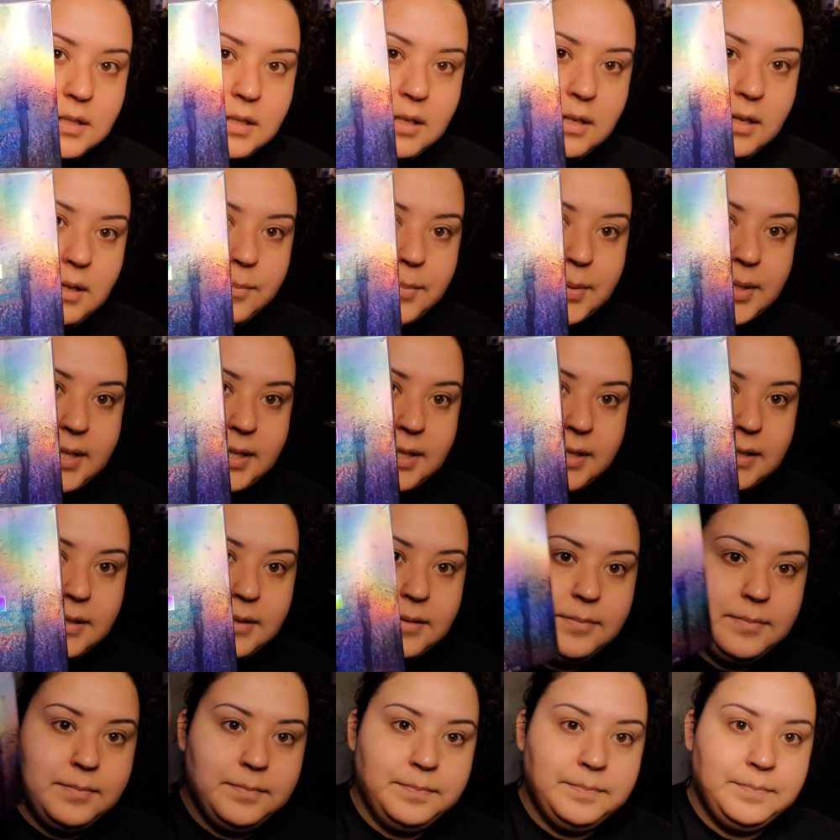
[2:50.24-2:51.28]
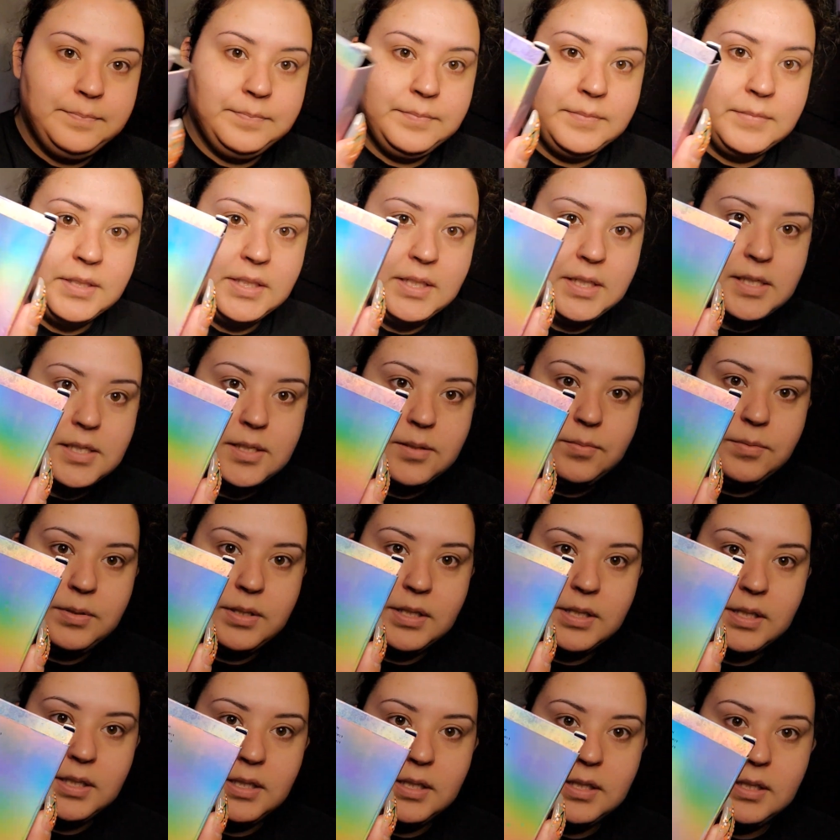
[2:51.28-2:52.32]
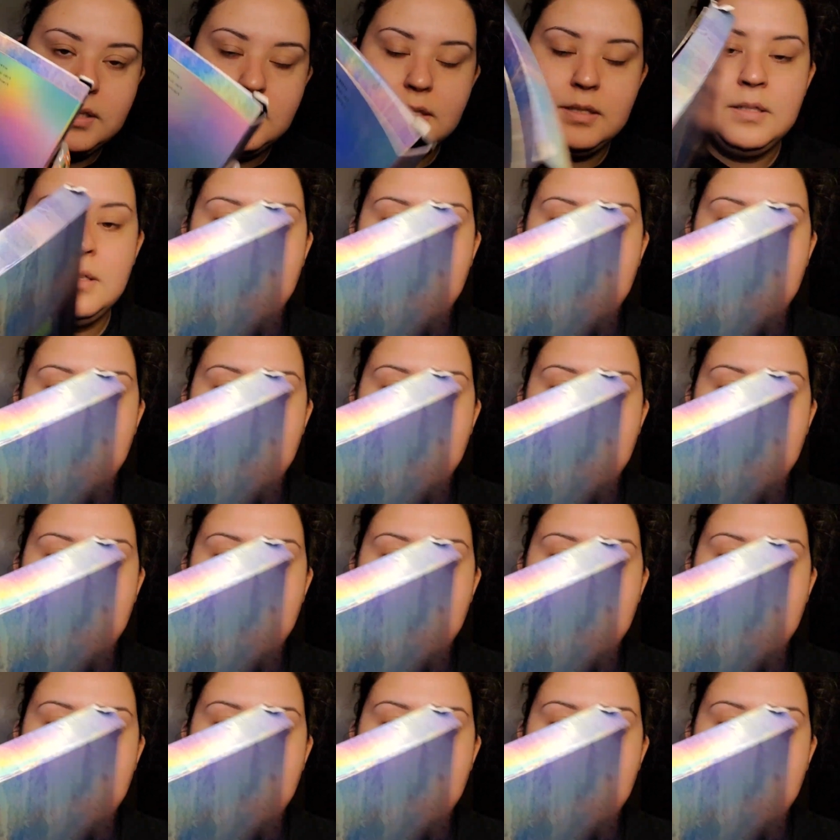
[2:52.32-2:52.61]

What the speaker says: I mean, it is what it is.